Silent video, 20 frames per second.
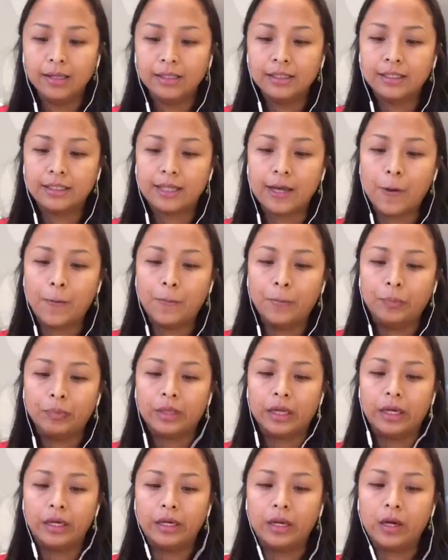So,
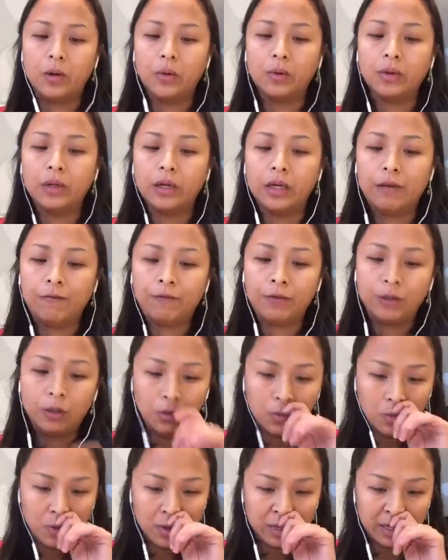if
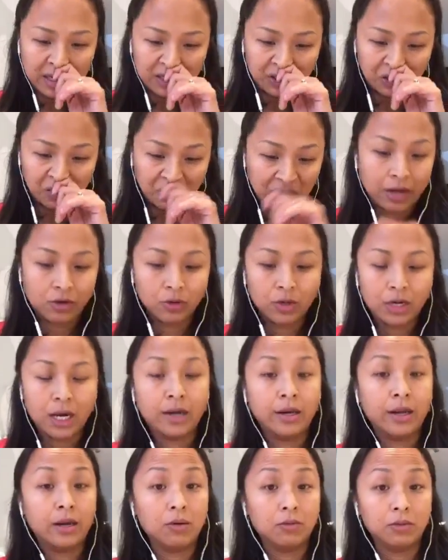you want to try to
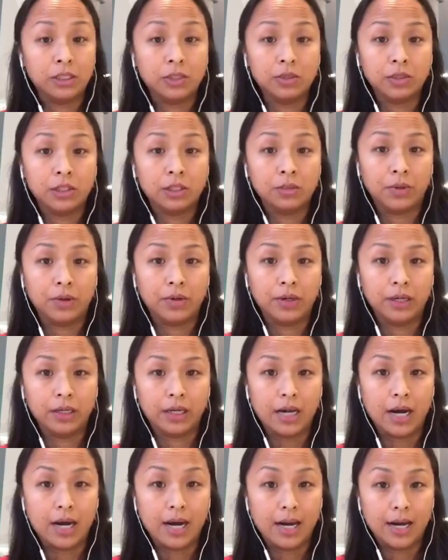connect with your
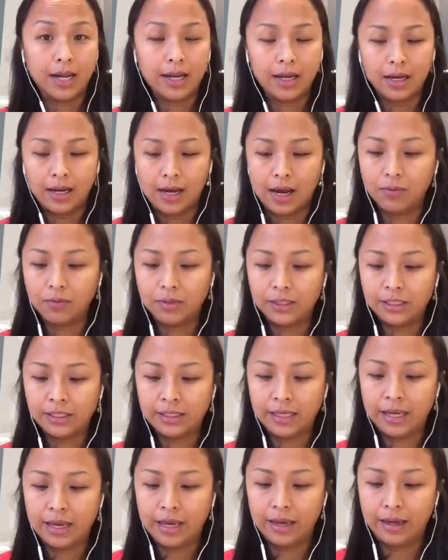spirit guide, I would
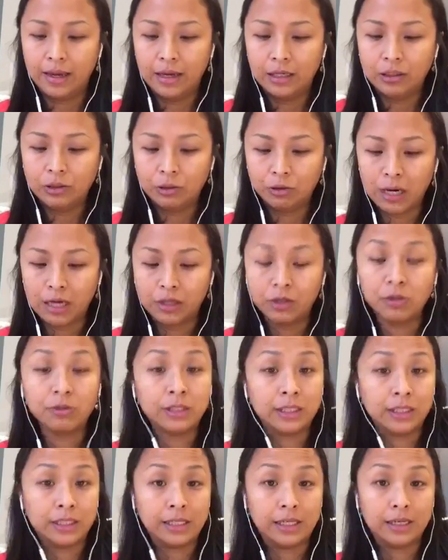say try to
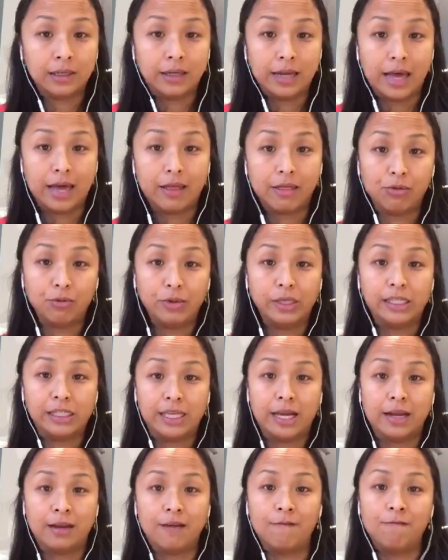seek that 3
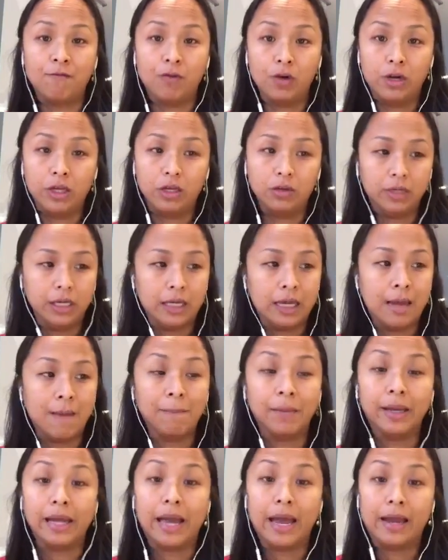seconds for you. It
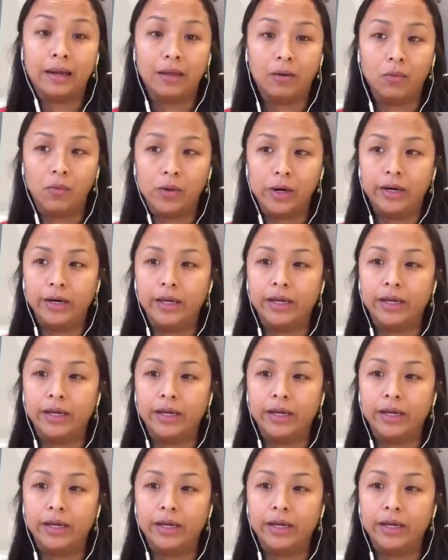can be anywhere.